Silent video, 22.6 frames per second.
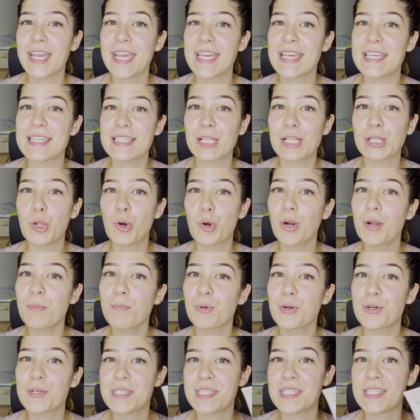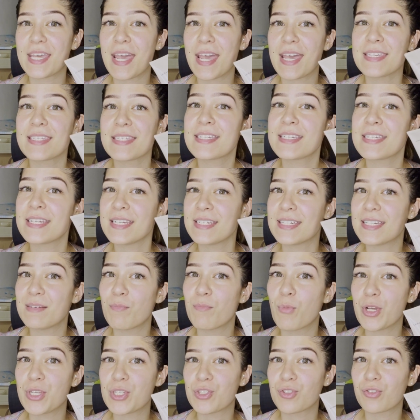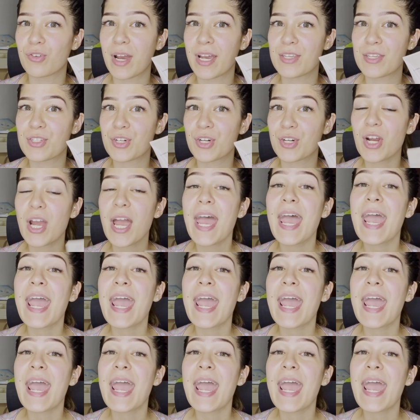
is Laura Mercier's Tinted Moisturizer